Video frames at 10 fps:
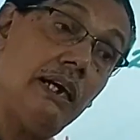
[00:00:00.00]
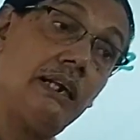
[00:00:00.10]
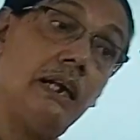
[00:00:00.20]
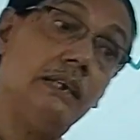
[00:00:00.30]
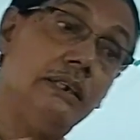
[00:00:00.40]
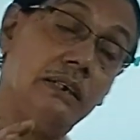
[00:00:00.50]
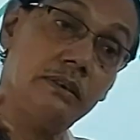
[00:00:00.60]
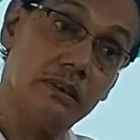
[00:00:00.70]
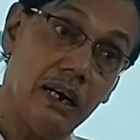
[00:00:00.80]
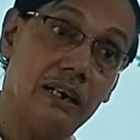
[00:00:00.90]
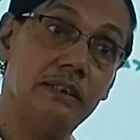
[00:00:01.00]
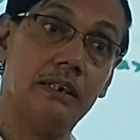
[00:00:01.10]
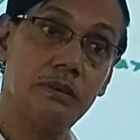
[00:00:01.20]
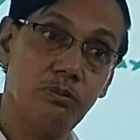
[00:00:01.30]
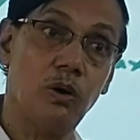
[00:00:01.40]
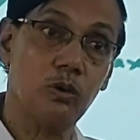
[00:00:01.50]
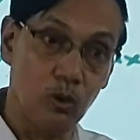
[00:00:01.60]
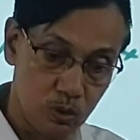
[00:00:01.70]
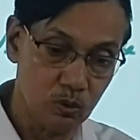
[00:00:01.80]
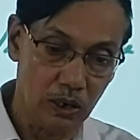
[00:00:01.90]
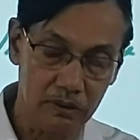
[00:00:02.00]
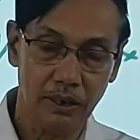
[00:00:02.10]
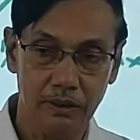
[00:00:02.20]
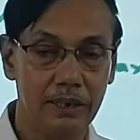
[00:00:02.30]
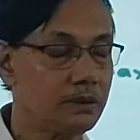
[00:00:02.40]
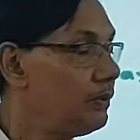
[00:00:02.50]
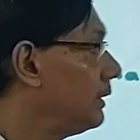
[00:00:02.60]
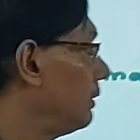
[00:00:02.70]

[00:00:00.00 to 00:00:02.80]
and there are others plot also. I'll